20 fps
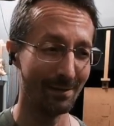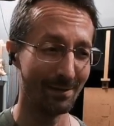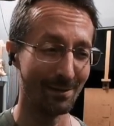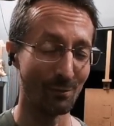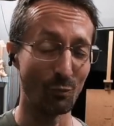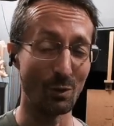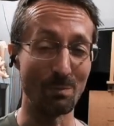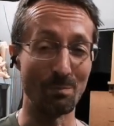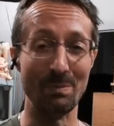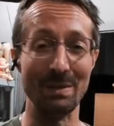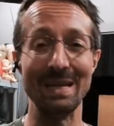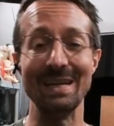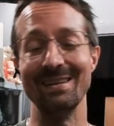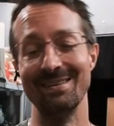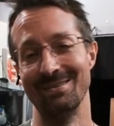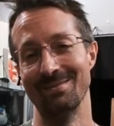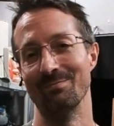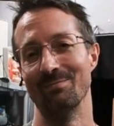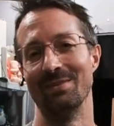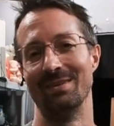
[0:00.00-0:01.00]
We beat
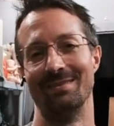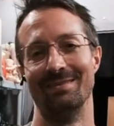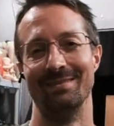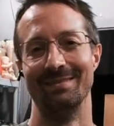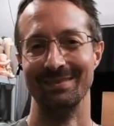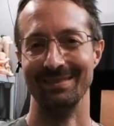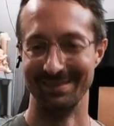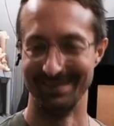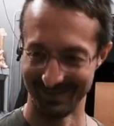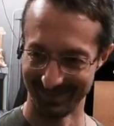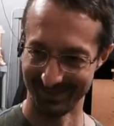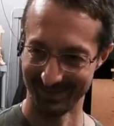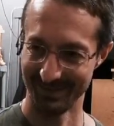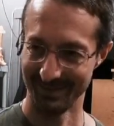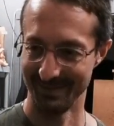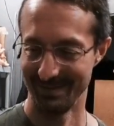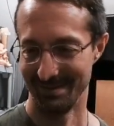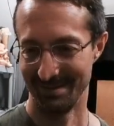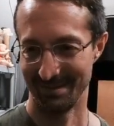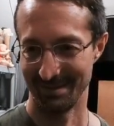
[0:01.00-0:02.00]
him.
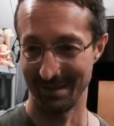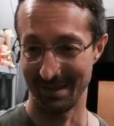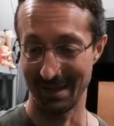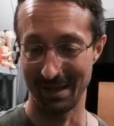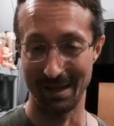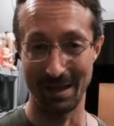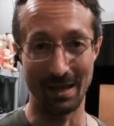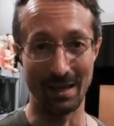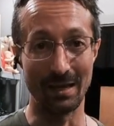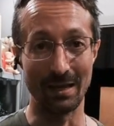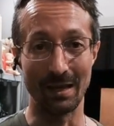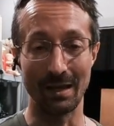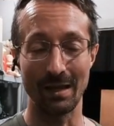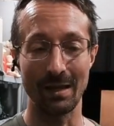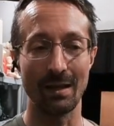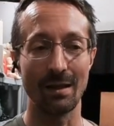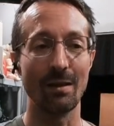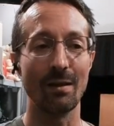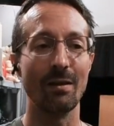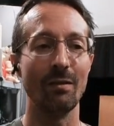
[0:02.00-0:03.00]
And
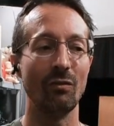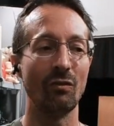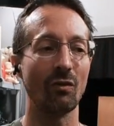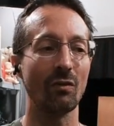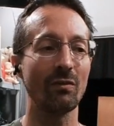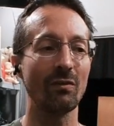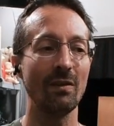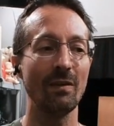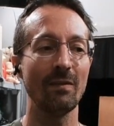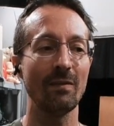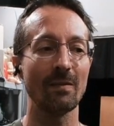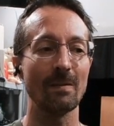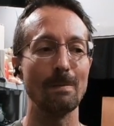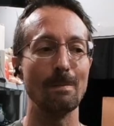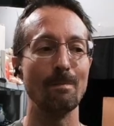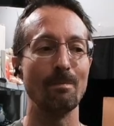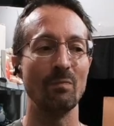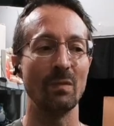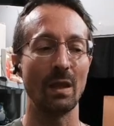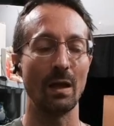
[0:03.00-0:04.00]
Zerks is
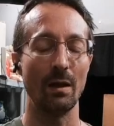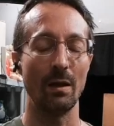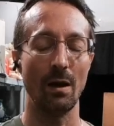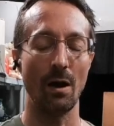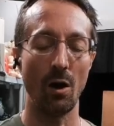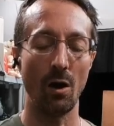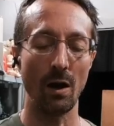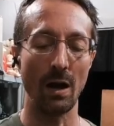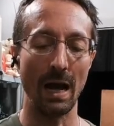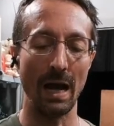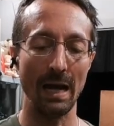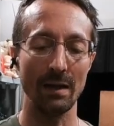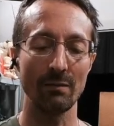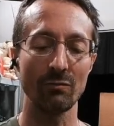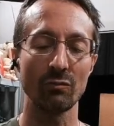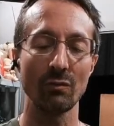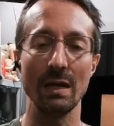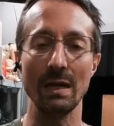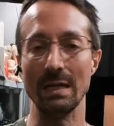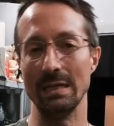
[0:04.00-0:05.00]
our highest
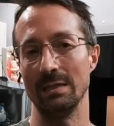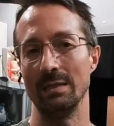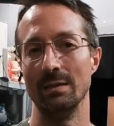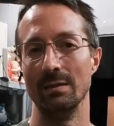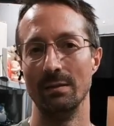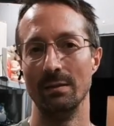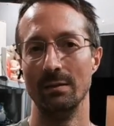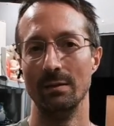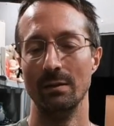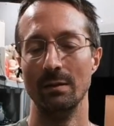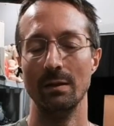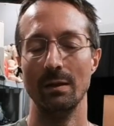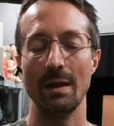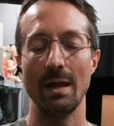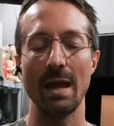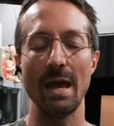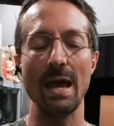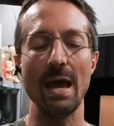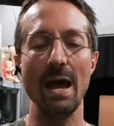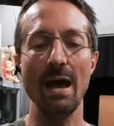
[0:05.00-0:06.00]
rating
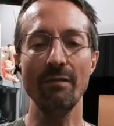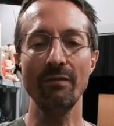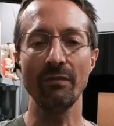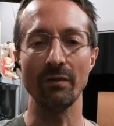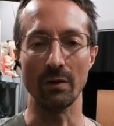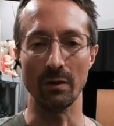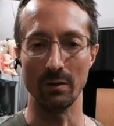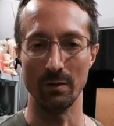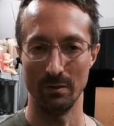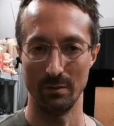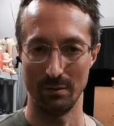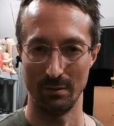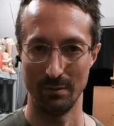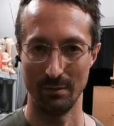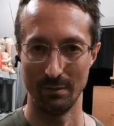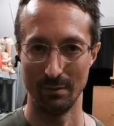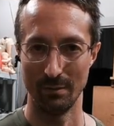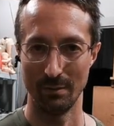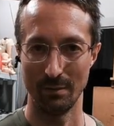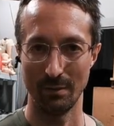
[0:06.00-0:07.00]
ever,
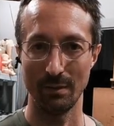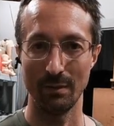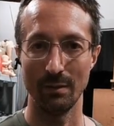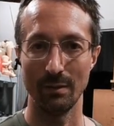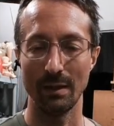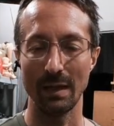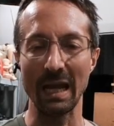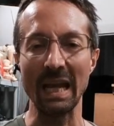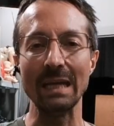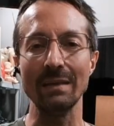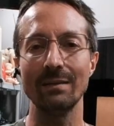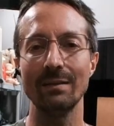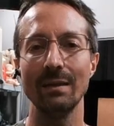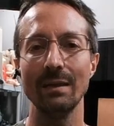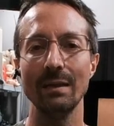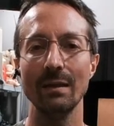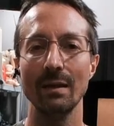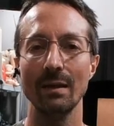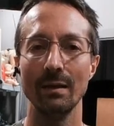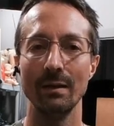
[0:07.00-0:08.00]

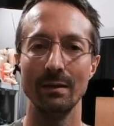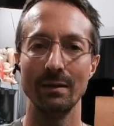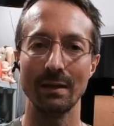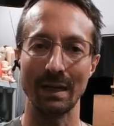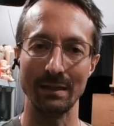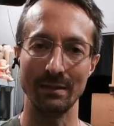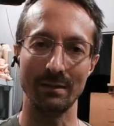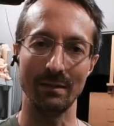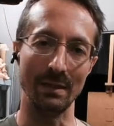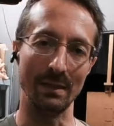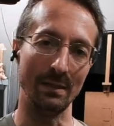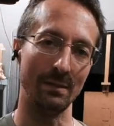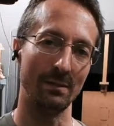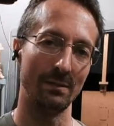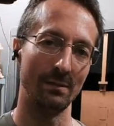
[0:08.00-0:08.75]
1819.